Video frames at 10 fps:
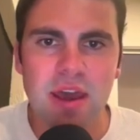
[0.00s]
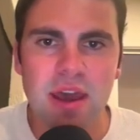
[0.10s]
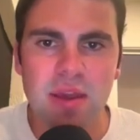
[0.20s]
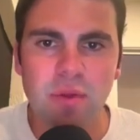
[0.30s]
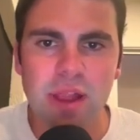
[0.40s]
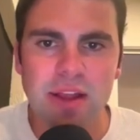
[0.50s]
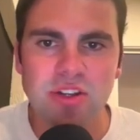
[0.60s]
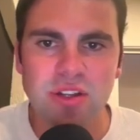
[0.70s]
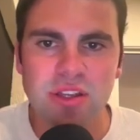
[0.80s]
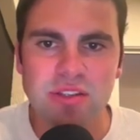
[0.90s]
It will
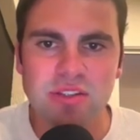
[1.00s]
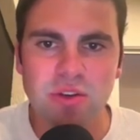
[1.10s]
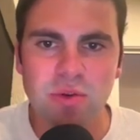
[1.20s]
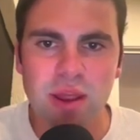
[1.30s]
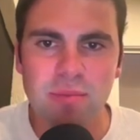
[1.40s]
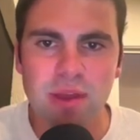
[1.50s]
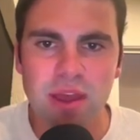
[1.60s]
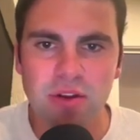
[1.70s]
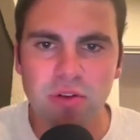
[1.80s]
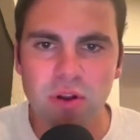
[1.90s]
actually scrape
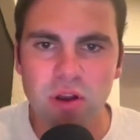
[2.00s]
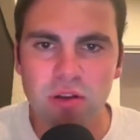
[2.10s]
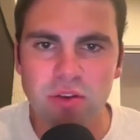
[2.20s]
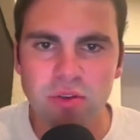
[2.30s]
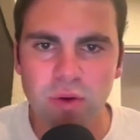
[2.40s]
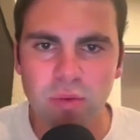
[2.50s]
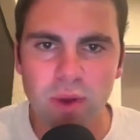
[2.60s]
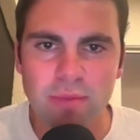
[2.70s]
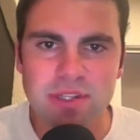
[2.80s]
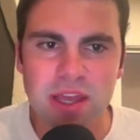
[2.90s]
and crawl your
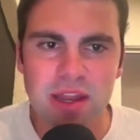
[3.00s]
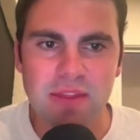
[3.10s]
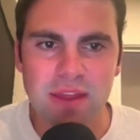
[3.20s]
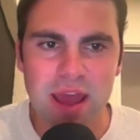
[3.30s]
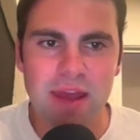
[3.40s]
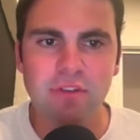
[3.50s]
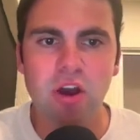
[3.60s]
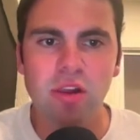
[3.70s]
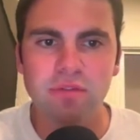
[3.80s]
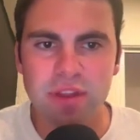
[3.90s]
website and then have
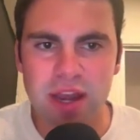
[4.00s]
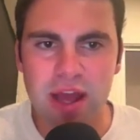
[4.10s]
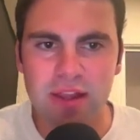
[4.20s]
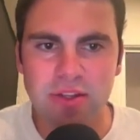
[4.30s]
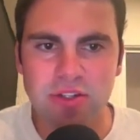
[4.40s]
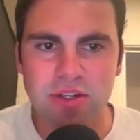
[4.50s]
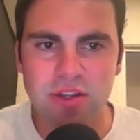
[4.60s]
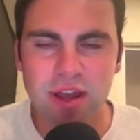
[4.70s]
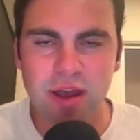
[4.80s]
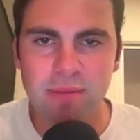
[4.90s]
all of the knowledge
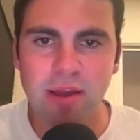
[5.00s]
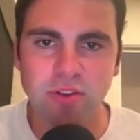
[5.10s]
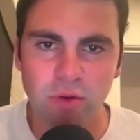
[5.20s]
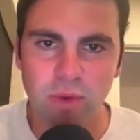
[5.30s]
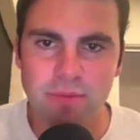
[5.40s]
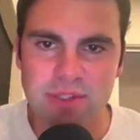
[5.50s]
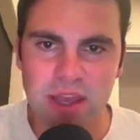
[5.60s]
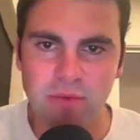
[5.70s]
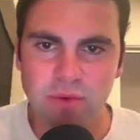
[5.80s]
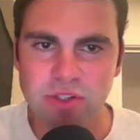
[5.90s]
about your
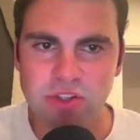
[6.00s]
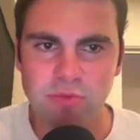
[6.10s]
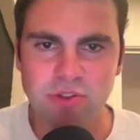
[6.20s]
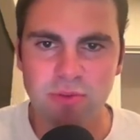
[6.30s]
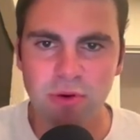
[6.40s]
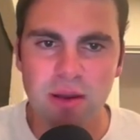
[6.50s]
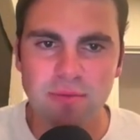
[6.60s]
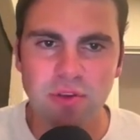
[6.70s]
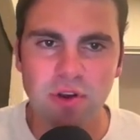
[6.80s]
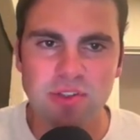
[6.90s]
website, which is super, super cool.
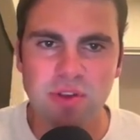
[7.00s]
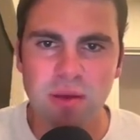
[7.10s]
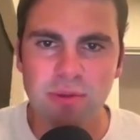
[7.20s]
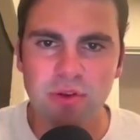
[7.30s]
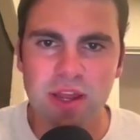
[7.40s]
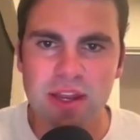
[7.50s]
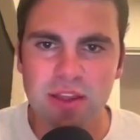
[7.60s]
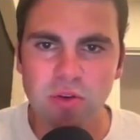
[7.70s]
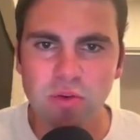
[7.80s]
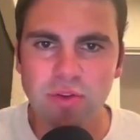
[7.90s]
You can also upload any
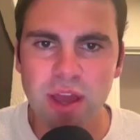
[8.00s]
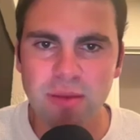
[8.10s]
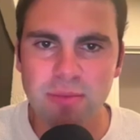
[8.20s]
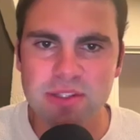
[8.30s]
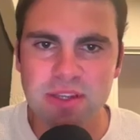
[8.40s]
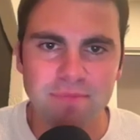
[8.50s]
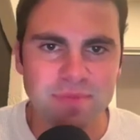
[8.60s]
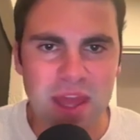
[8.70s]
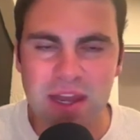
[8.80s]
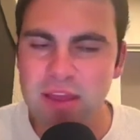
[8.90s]
Google documents here,
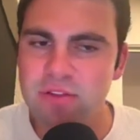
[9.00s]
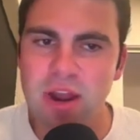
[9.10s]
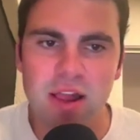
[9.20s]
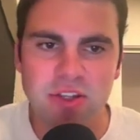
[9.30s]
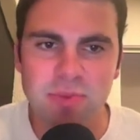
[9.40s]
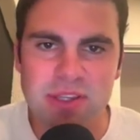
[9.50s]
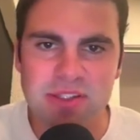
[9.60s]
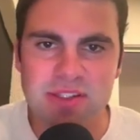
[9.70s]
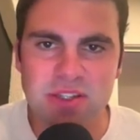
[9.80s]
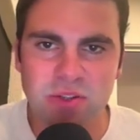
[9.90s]
any other knowledge
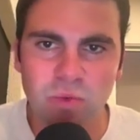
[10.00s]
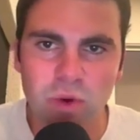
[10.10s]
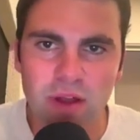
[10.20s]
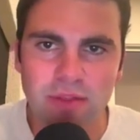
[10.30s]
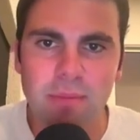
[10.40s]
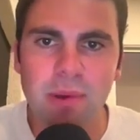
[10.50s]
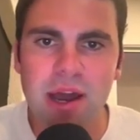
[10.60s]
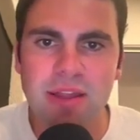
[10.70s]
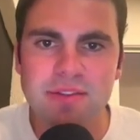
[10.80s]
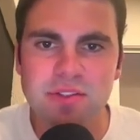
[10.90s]
bases that you want the
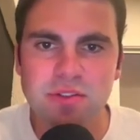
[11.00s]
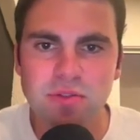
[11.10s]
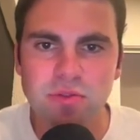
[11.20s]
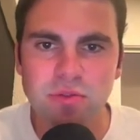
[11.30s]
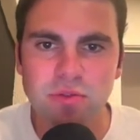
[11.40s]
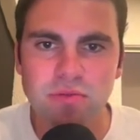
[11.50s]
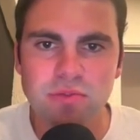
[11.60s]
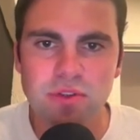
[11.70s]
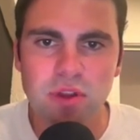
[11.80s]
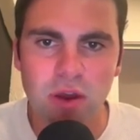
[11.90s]
bot to
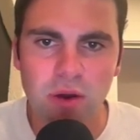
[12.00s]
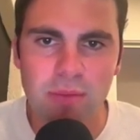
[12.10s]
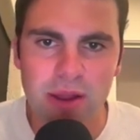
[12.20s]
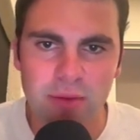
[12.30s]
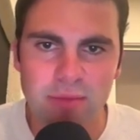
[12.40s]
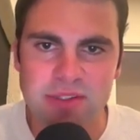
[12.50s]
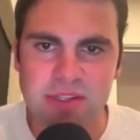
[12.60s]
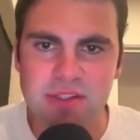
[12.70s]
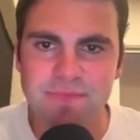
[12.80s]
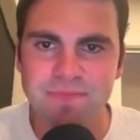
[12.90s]
know about your business.